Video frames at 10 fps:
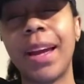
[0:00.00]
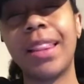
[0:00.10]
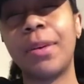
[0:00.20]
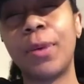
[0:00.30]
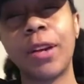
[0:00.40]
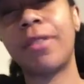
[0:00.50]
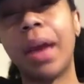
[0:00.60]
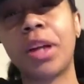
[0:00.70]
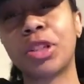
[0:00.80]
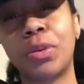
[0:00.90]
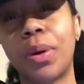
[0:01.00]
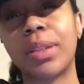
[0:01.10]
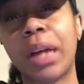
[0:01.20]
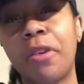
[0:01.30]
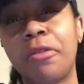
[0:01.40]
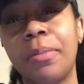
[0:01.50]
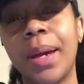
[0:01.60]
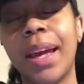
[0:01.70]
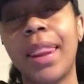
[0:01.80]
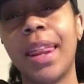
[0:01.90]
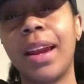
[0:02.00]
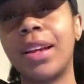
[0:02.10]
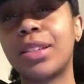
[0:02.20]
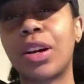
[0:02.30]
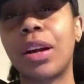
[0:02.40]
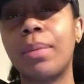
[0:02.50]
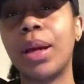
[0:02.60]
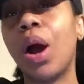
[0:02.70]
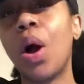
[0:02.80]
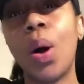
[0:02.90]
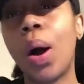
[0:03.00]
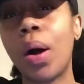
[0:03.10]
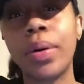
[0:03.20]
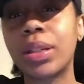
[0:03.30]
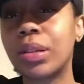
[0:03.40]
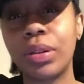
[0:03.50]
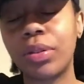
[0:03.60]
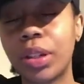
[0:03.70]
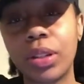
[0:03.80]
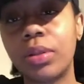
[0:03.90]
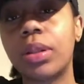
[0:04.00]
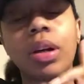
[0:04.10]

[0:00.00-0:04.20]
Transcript: and then what if it actually works out for me, and then it's gonna be, oh, I always knew you could do it.